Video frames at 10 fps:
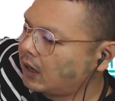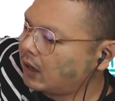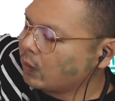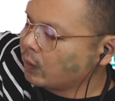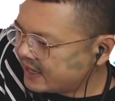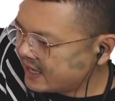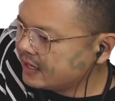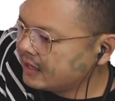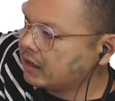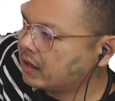
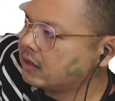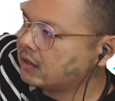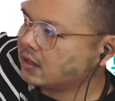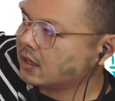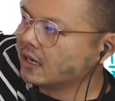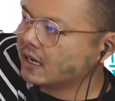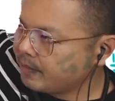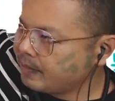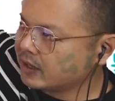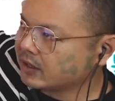within the
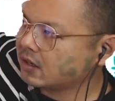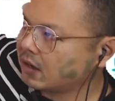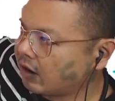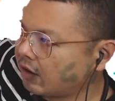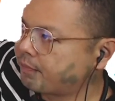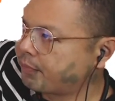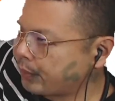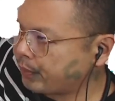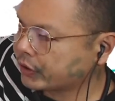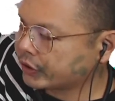limits of
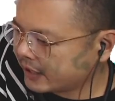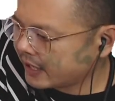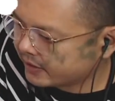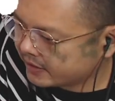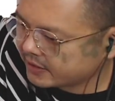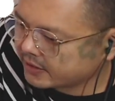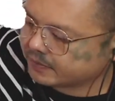proportionality.